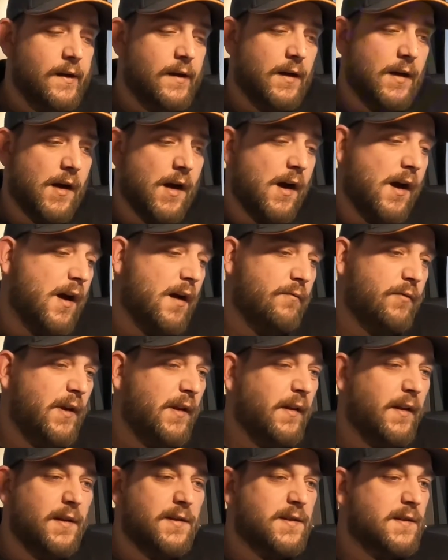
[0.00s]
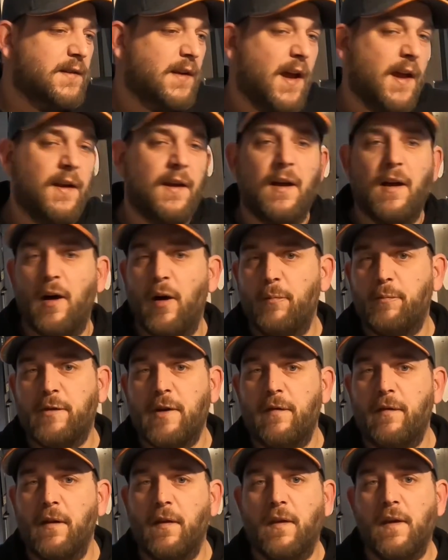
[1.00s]
Really just kind of helps
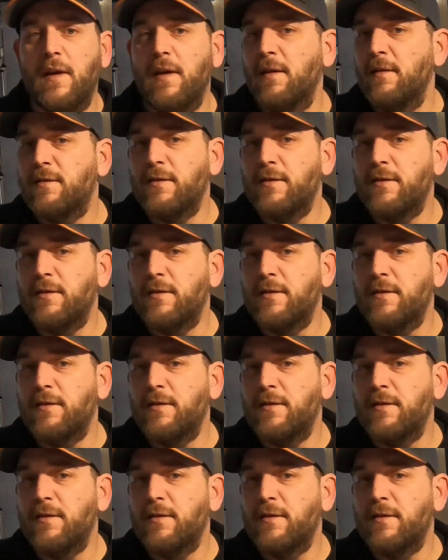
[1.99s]
everything